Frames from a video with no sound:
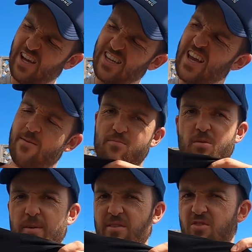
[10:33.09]
Again,
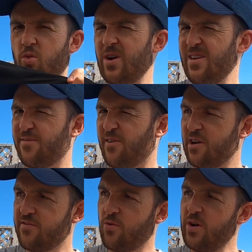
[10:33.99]
probably about
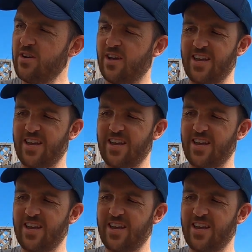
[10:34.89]
25 quid.